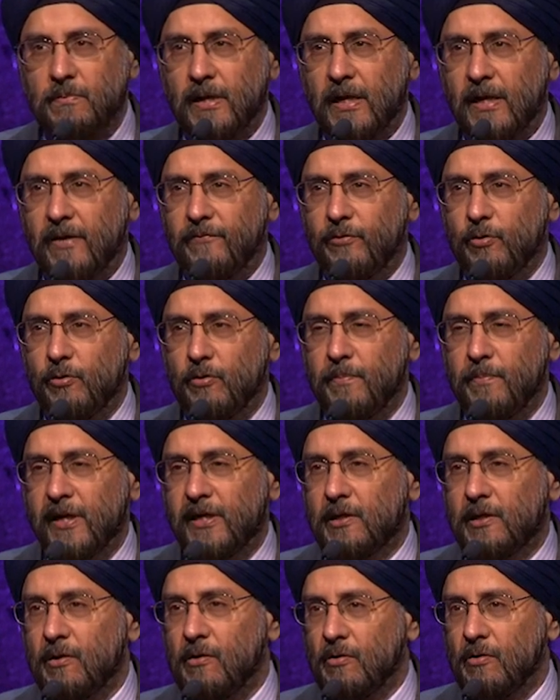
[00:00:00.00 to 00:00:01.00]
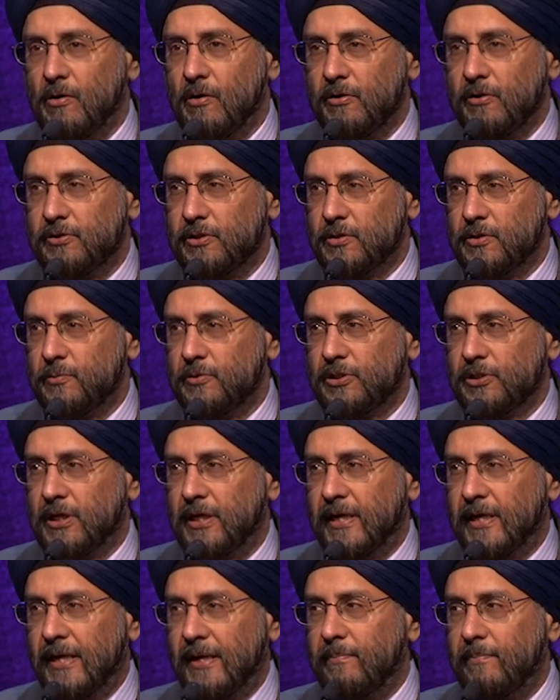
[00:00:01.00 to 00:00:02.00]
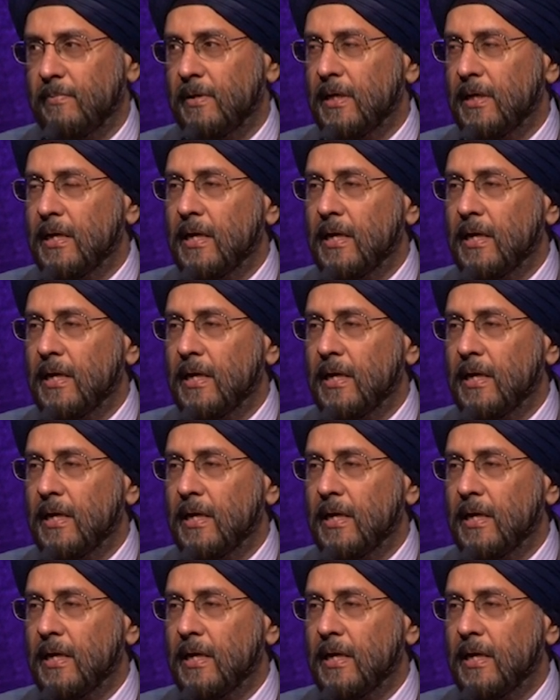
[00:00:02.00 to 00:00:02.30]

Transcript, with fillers: if you're a medical oncologist, which I am,